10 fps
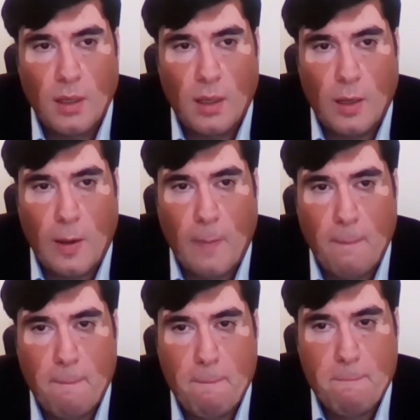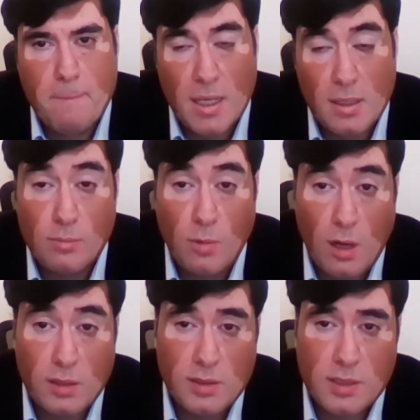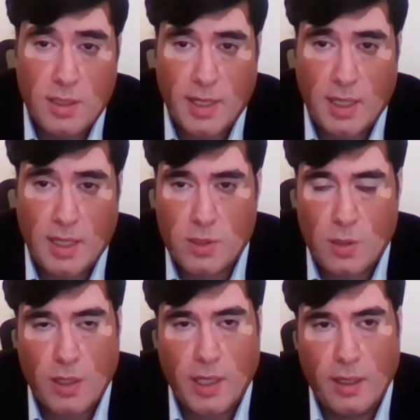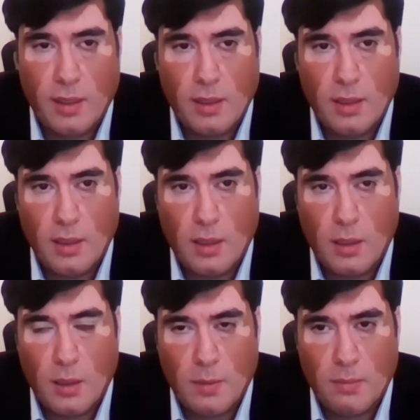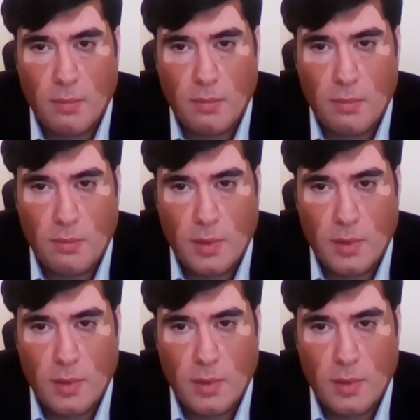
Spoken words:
Mental models, like I was talking in